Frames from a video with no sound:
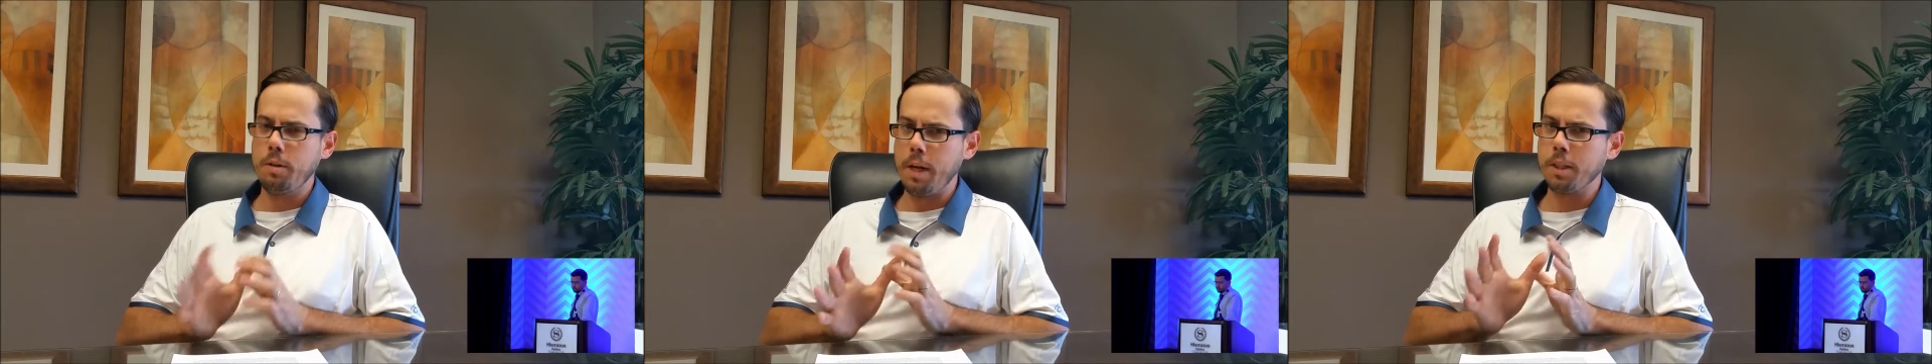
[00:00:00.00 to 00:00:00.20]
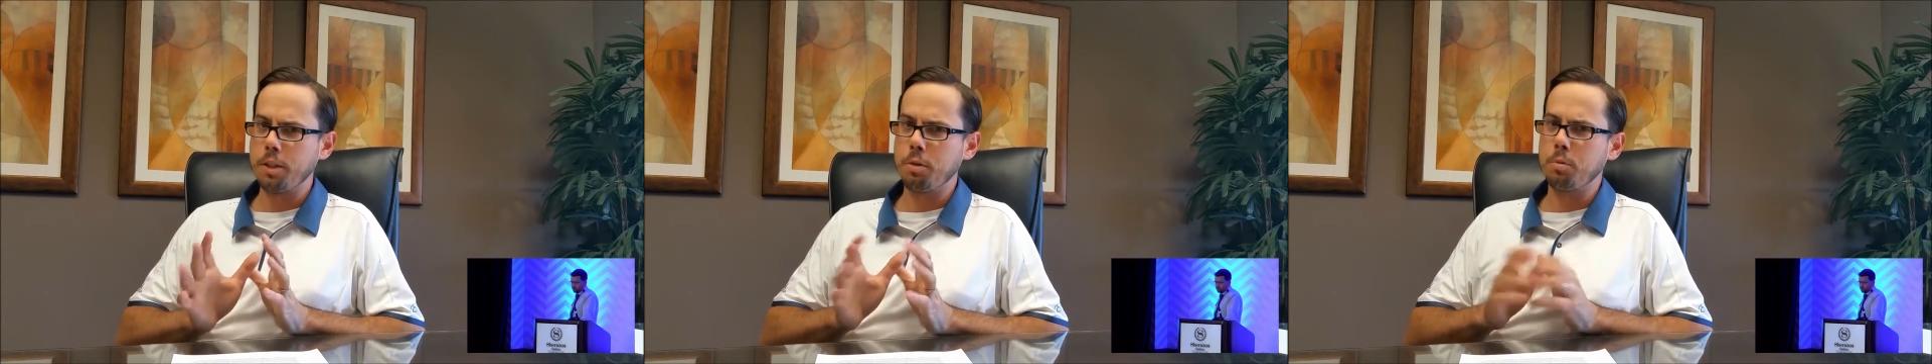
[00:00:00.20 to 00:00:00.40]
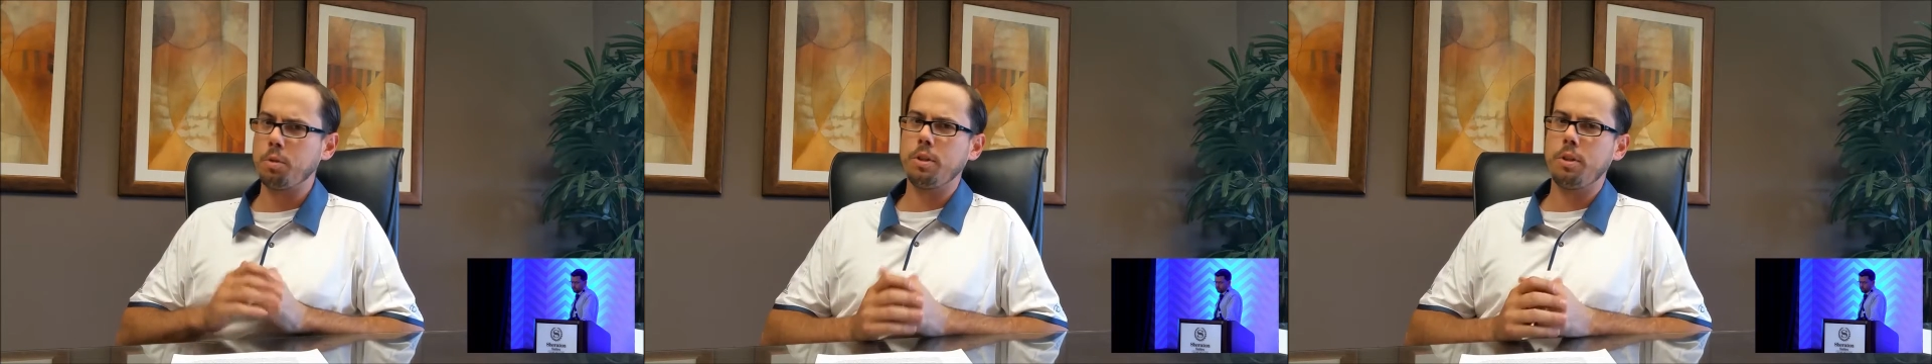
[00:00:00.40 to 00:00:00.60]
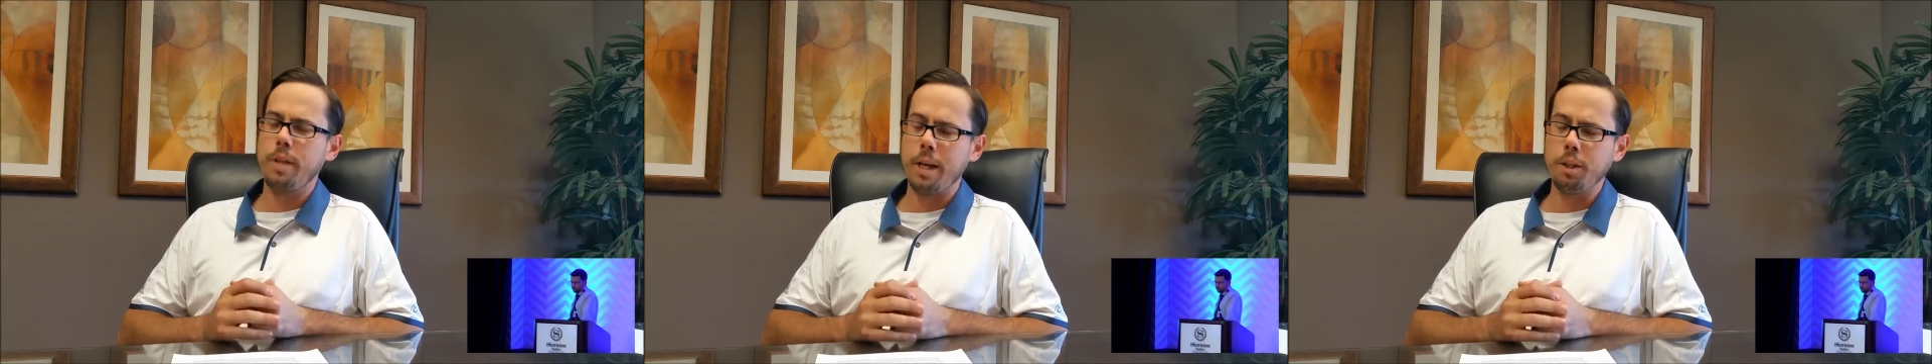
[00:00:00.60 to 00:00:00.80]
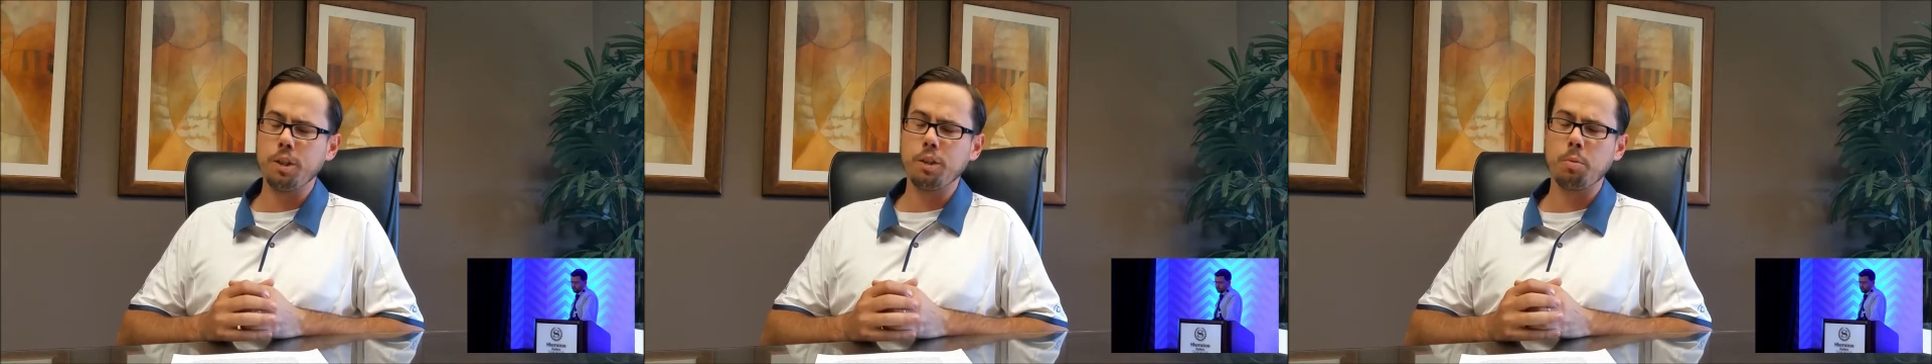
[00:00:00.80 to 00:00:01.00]

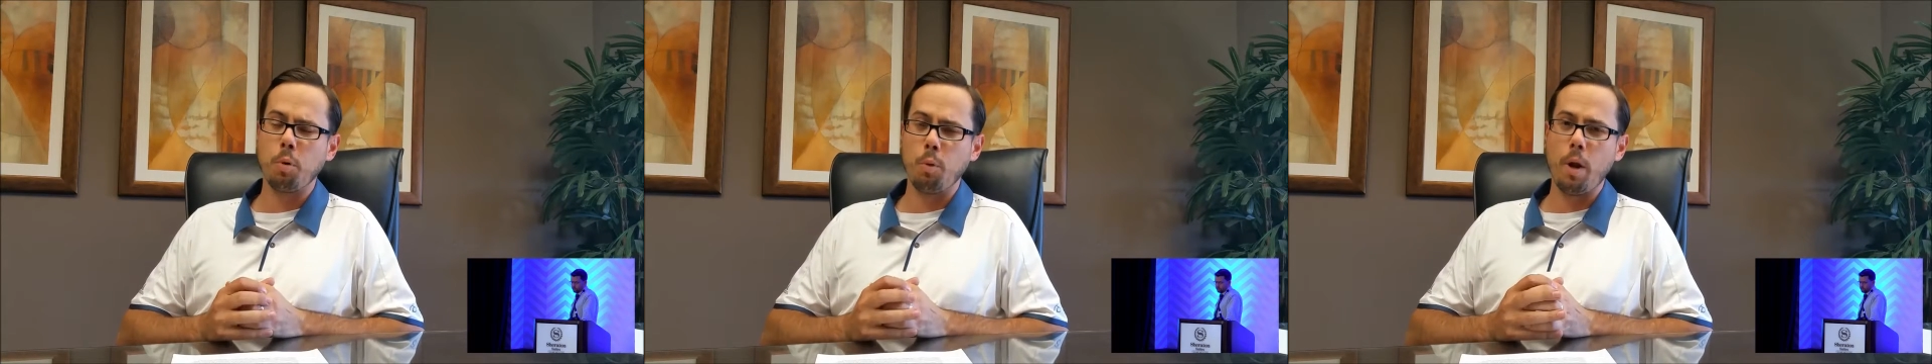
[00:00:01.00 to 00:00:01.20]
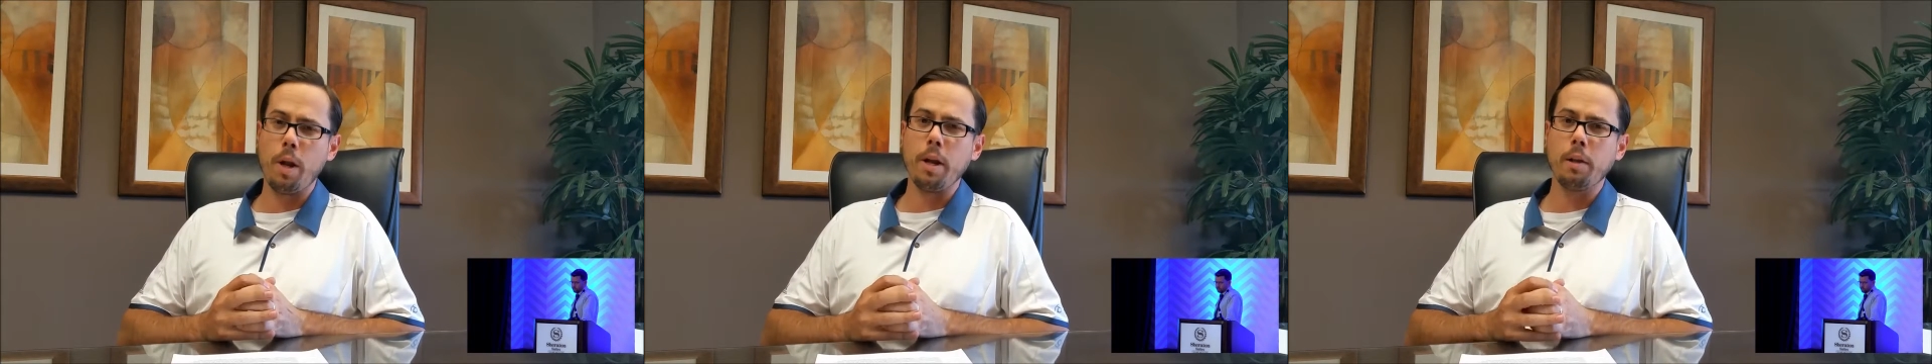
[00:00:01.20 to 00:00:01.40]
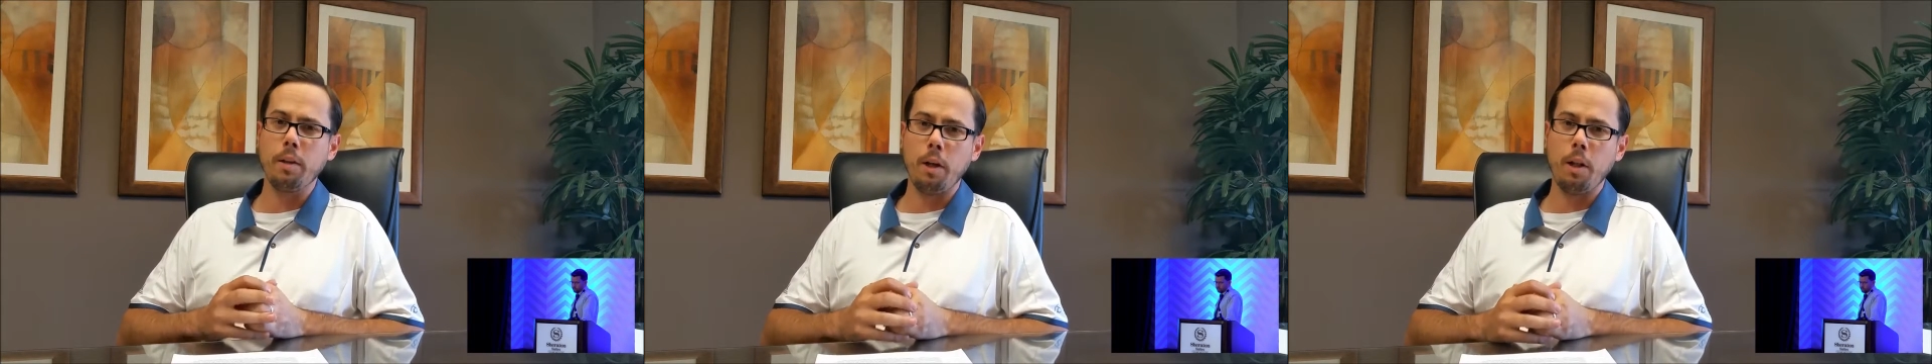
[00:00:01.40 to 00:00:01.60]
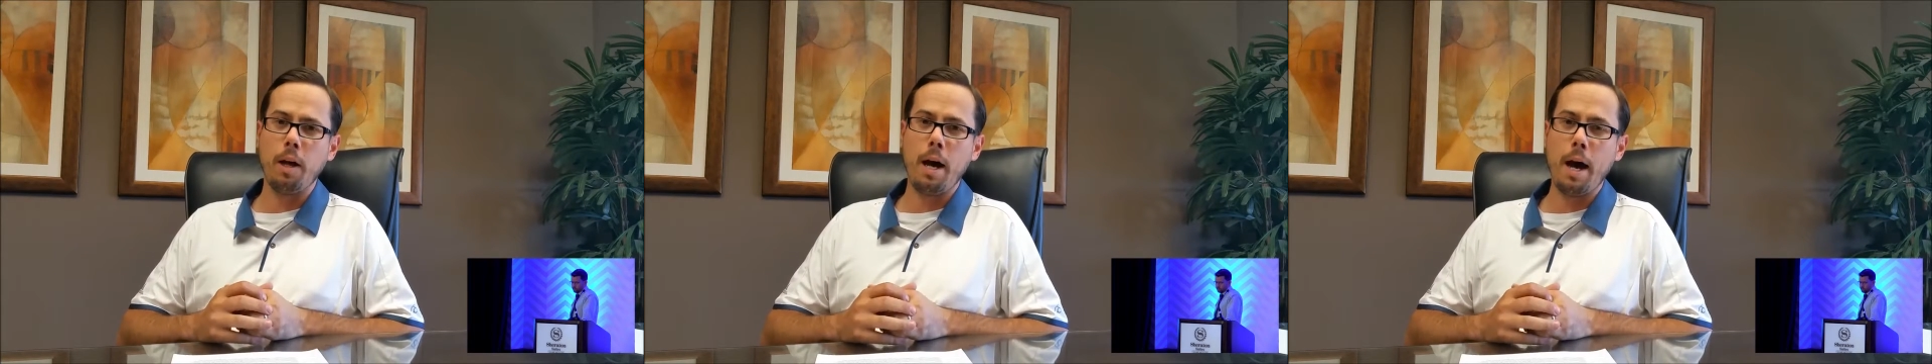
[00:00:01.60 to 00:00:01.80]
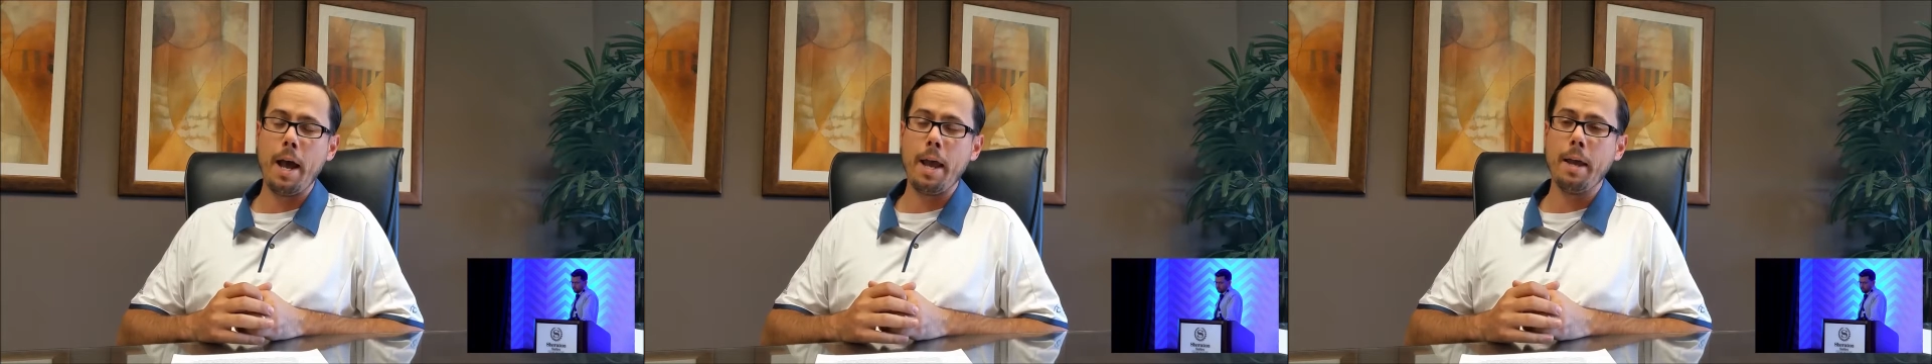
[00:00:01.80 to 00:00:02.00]
tensions were running a little
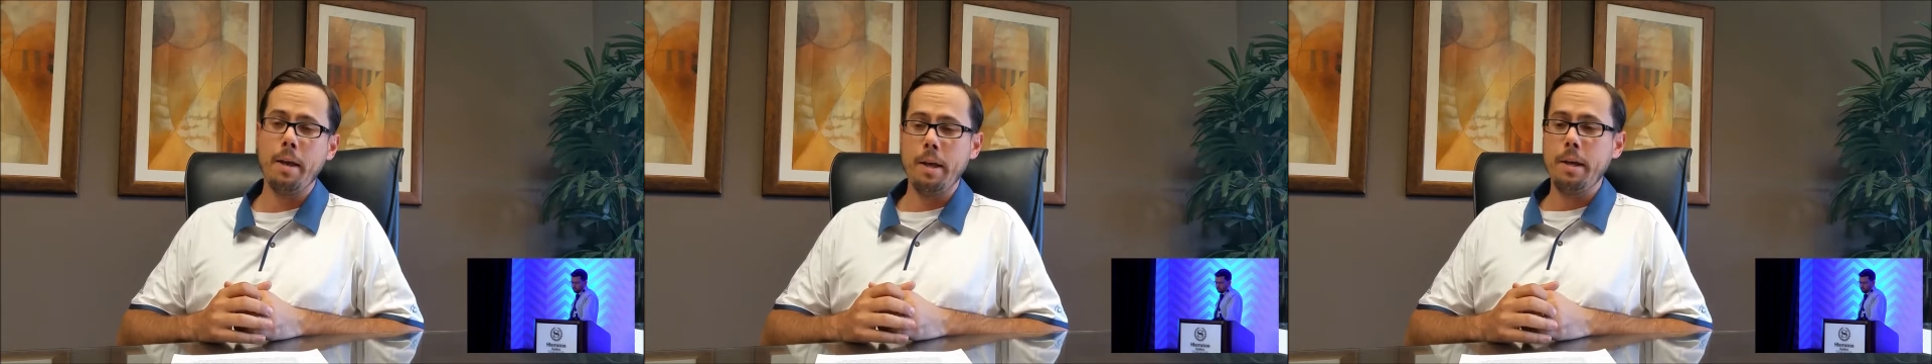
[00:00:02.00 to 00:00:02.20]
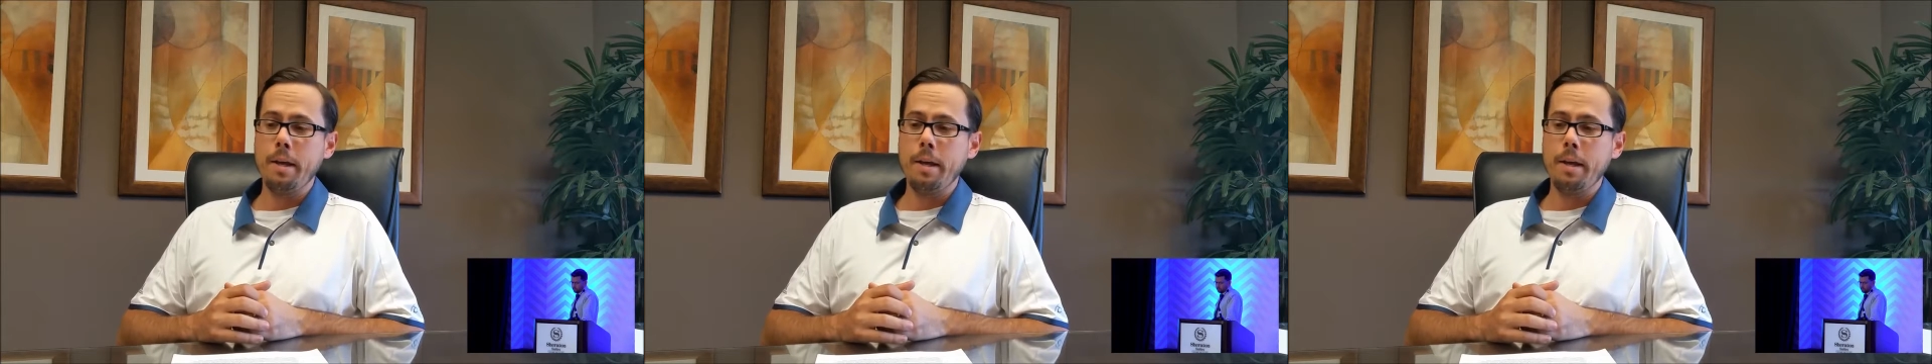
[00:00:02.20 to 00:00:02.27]
high.